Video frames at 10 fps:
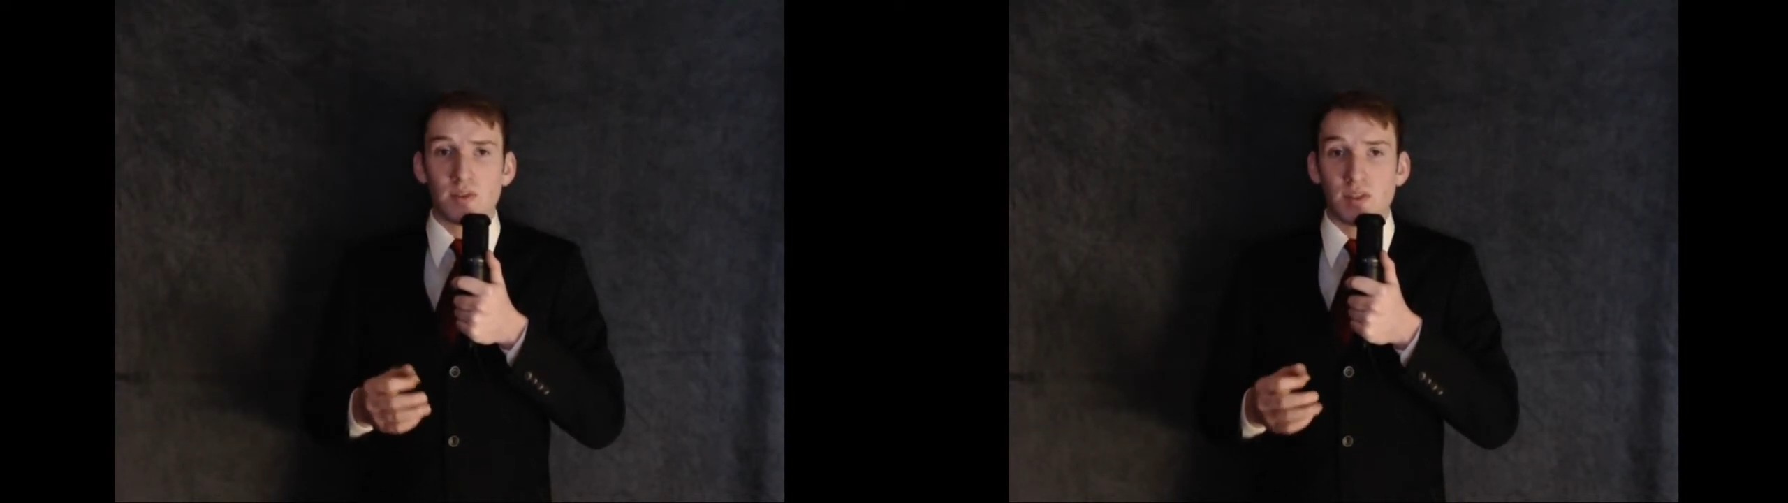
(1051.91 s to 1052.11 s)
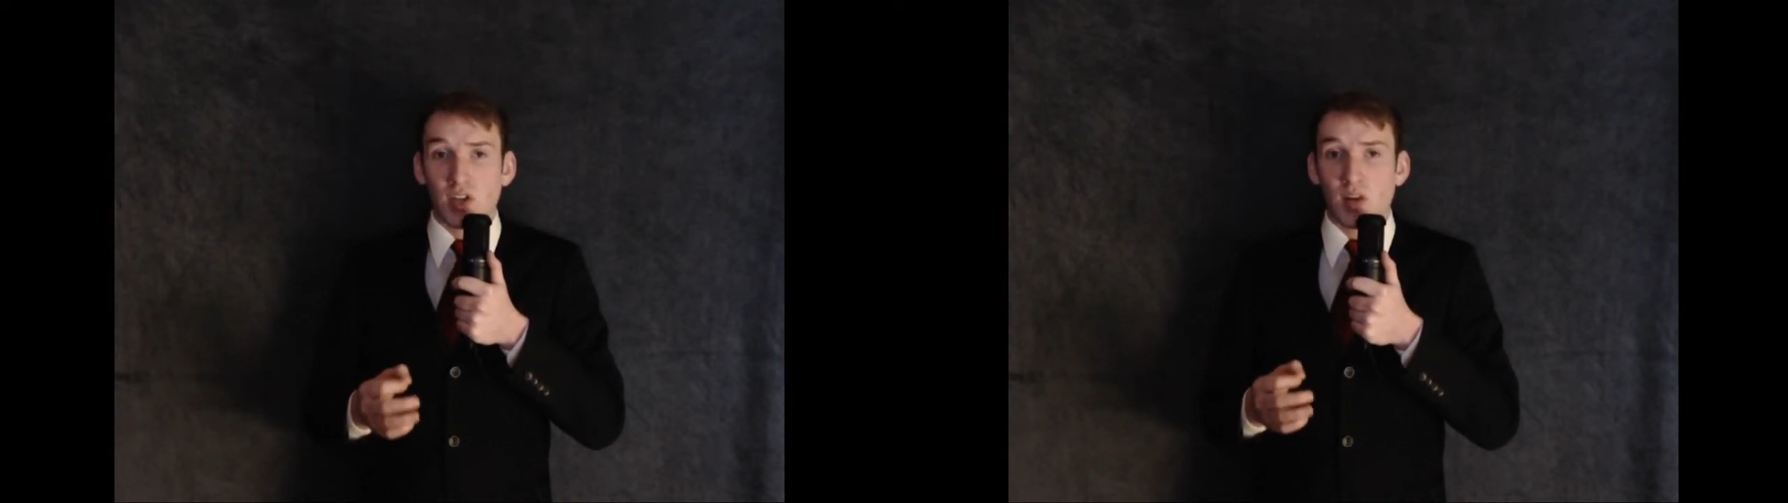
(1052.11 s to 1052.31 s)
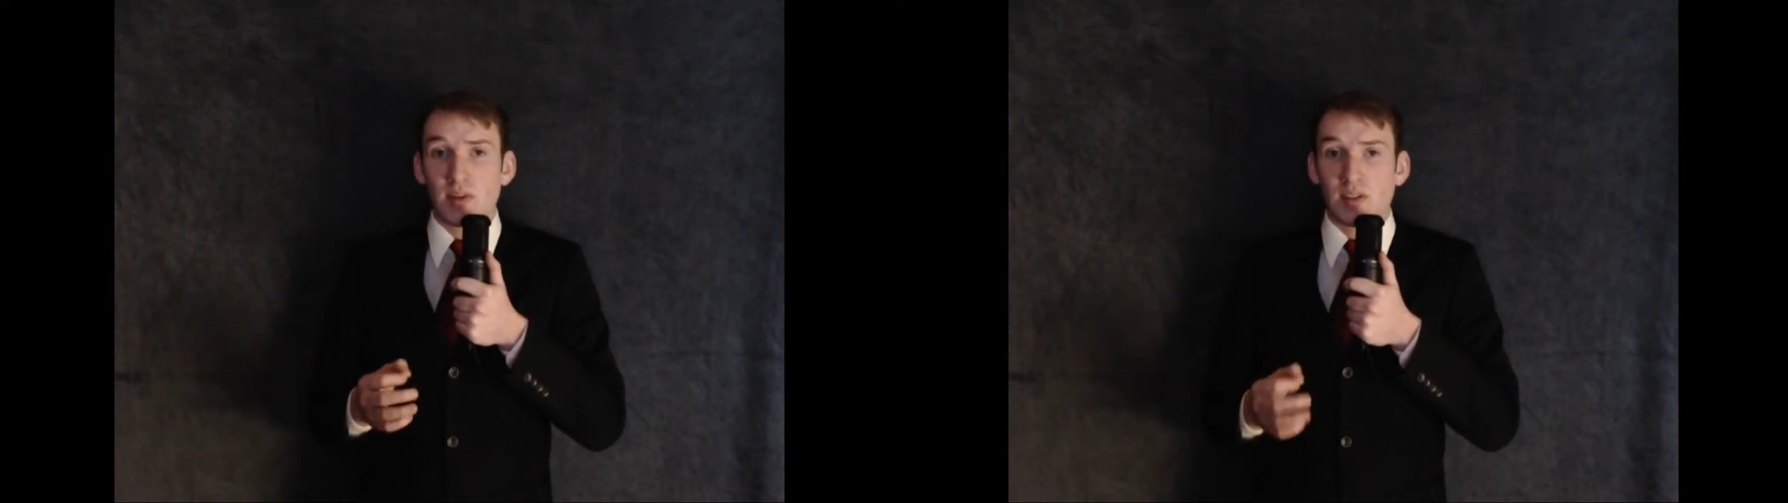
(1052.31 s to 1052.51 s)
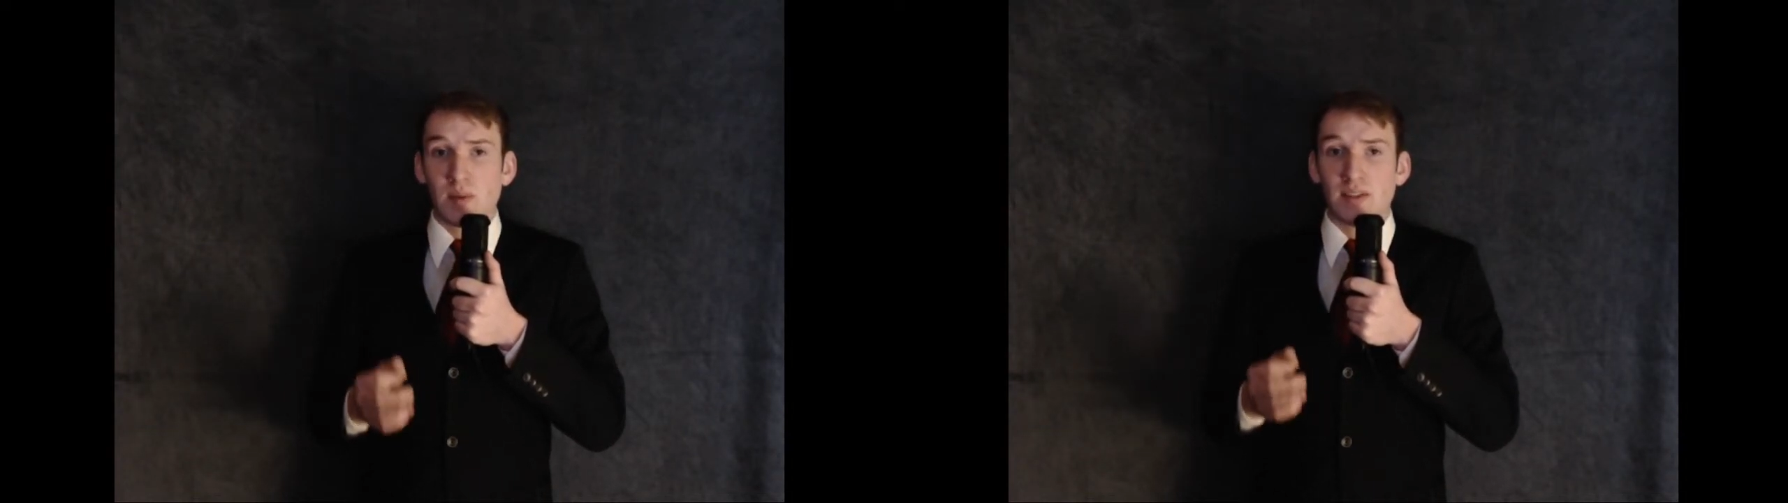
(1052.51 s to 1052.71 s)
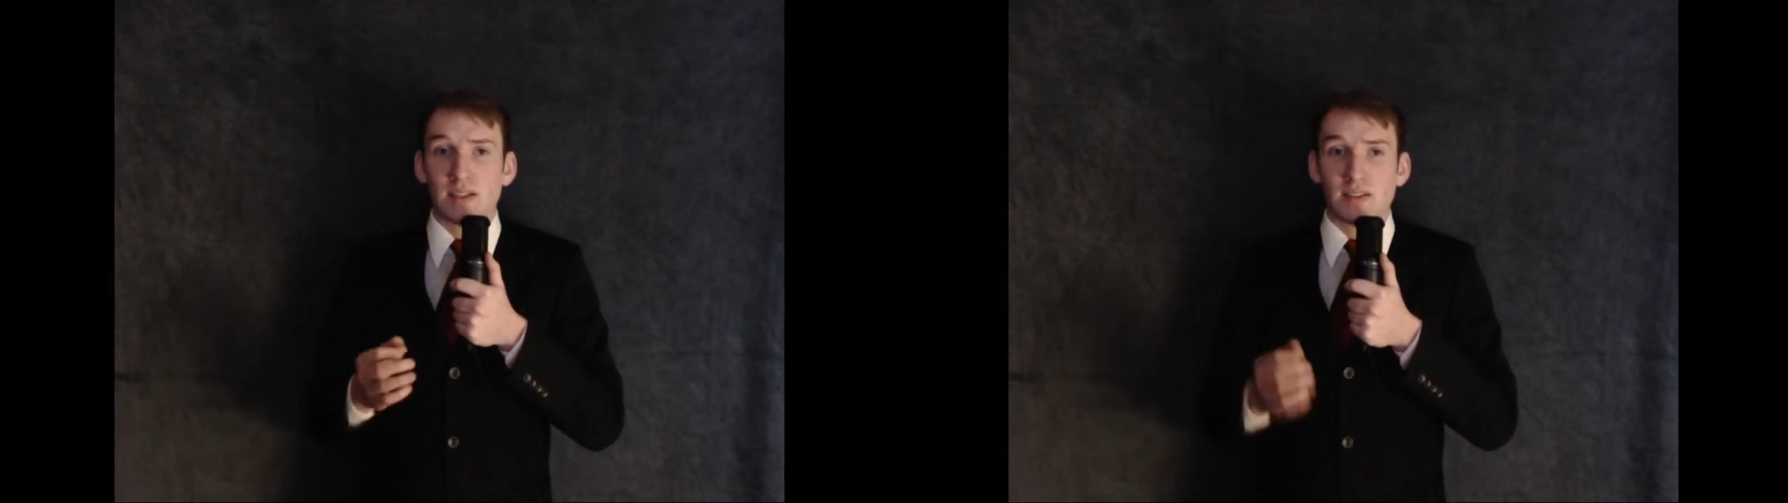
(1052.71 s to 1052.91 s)
determined to
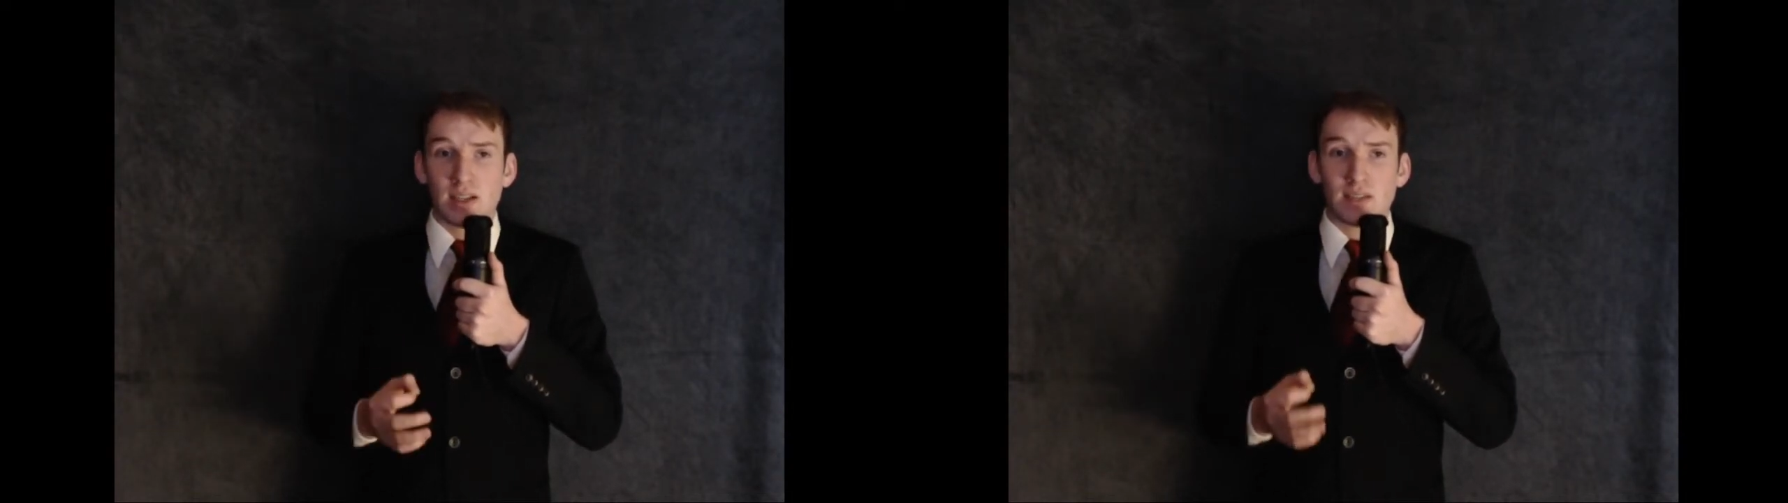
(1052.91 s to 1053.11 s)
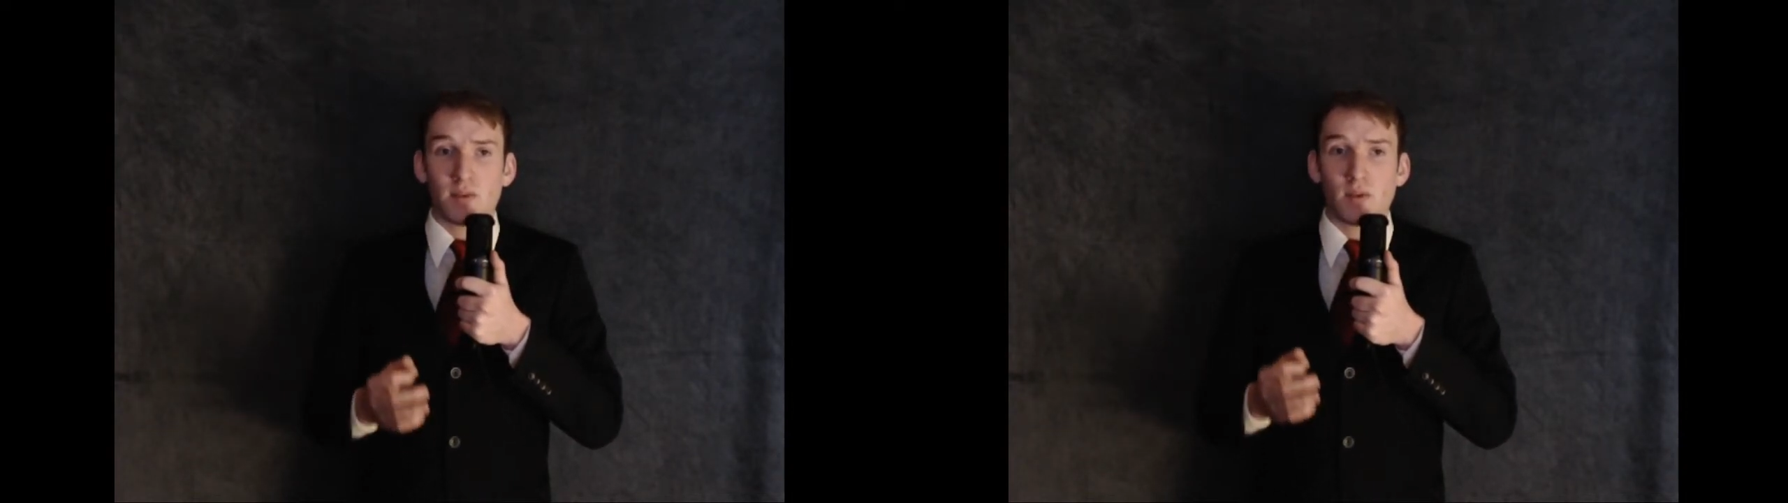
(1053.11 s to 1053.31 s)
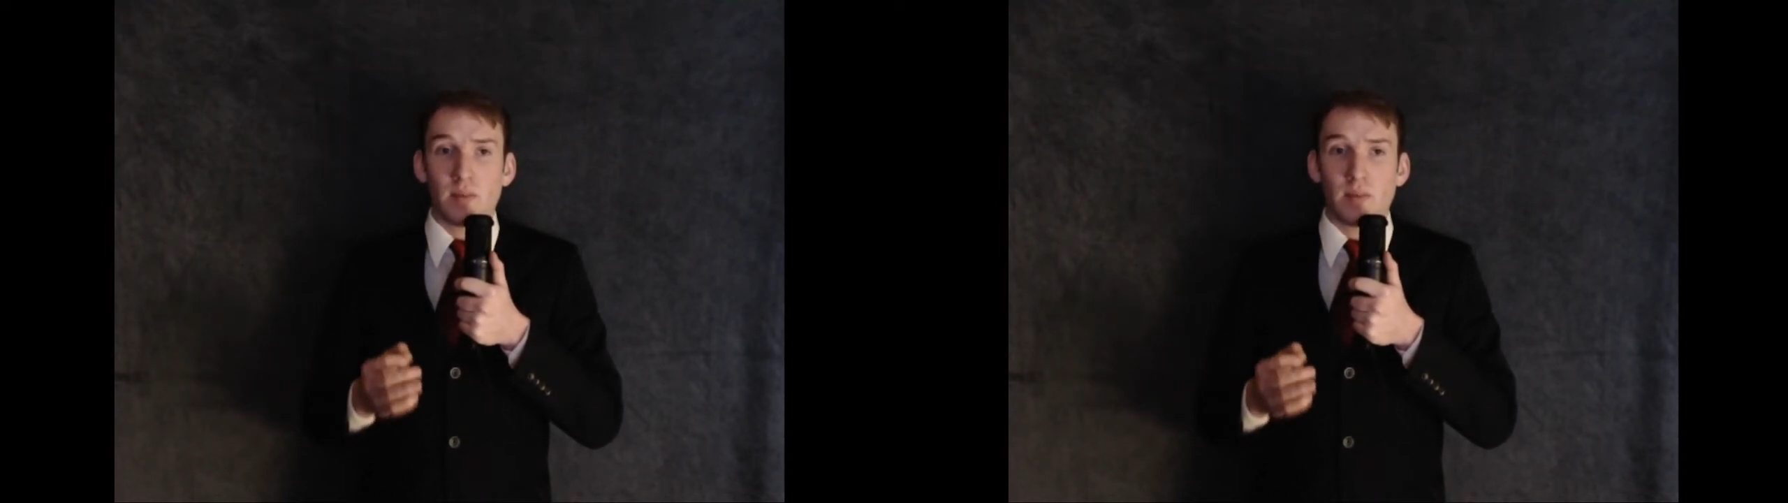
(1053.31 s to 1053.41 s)
be a successful